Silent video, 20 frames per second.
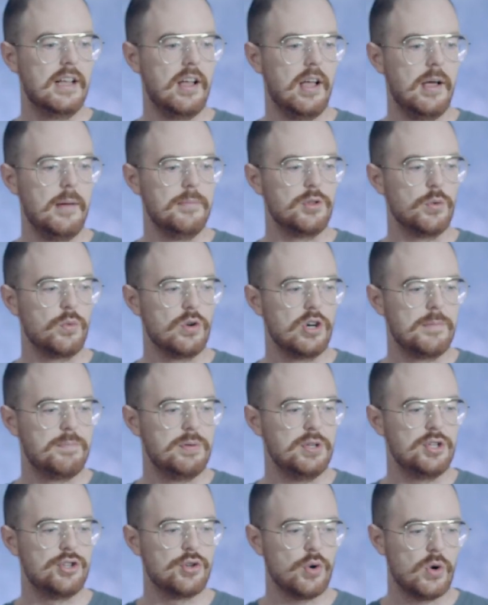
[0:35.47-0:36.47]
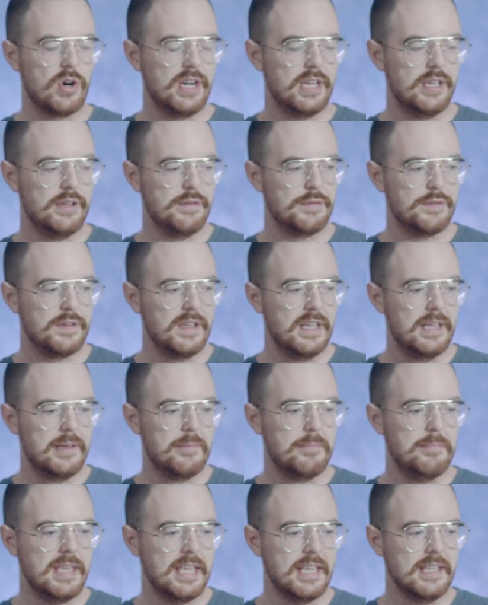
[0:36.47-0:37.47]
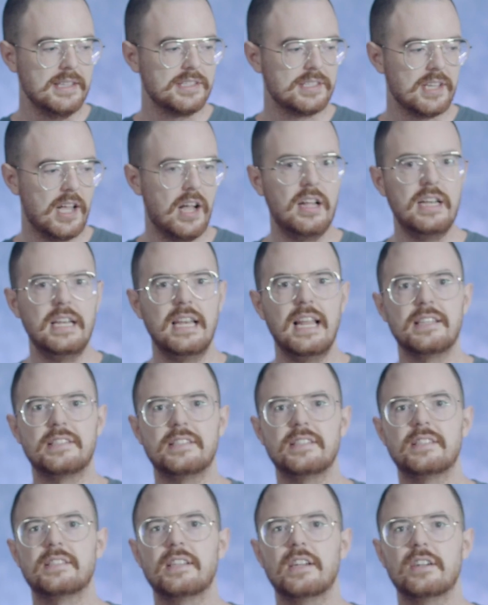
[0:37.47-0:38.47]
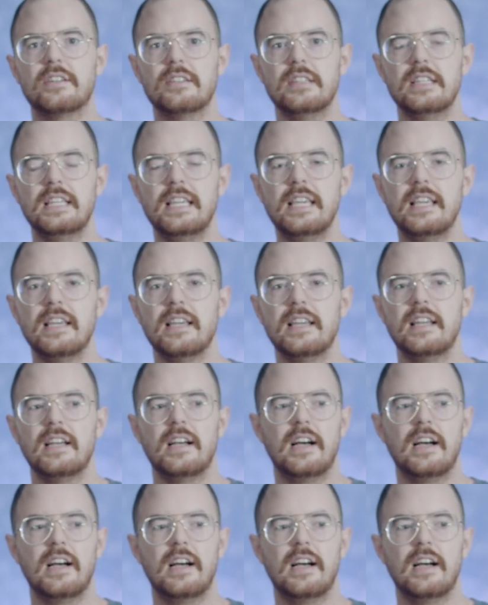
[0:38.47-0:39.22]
The word pejorative means unnecessarily